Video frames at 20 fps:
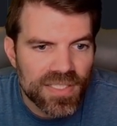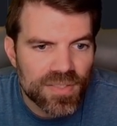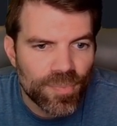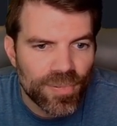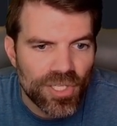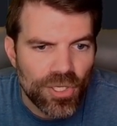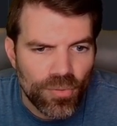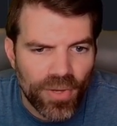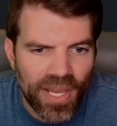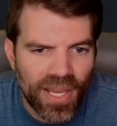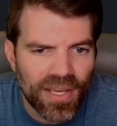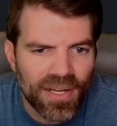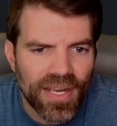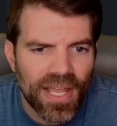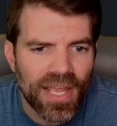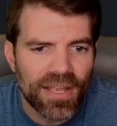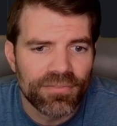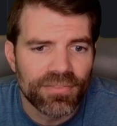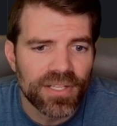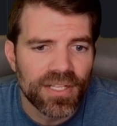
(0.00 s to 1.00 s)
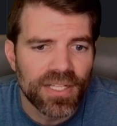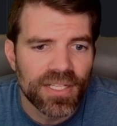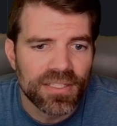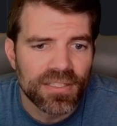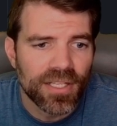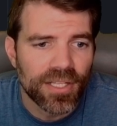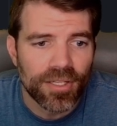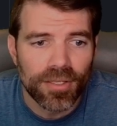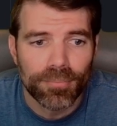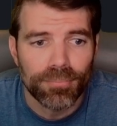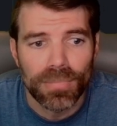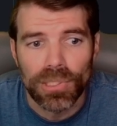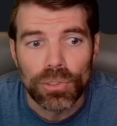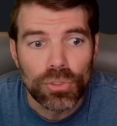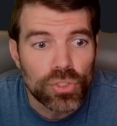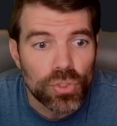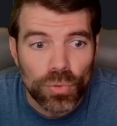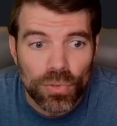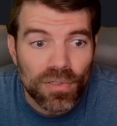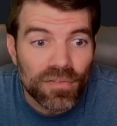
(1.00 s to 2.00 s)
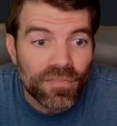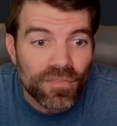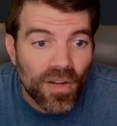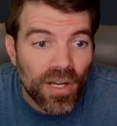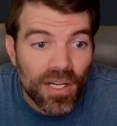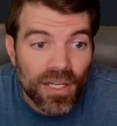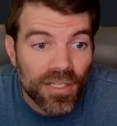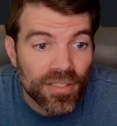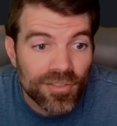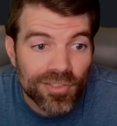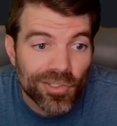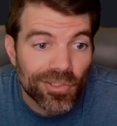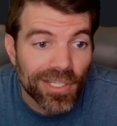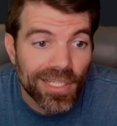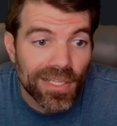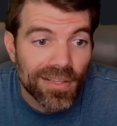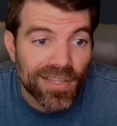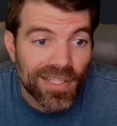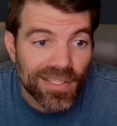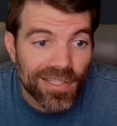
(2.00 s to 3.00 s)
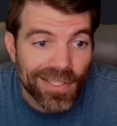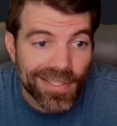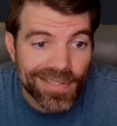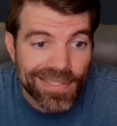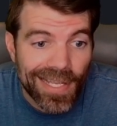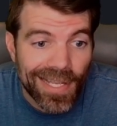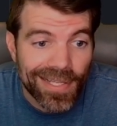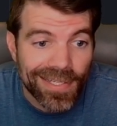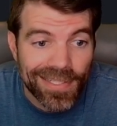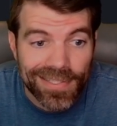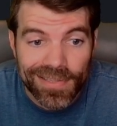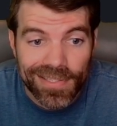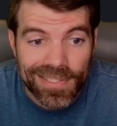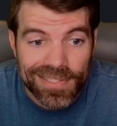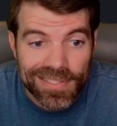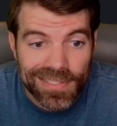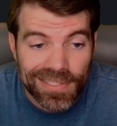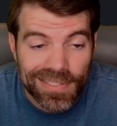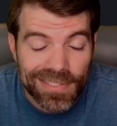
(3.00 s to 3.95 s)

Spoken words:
but you can't have it in like a mutual fund or anything like that, at least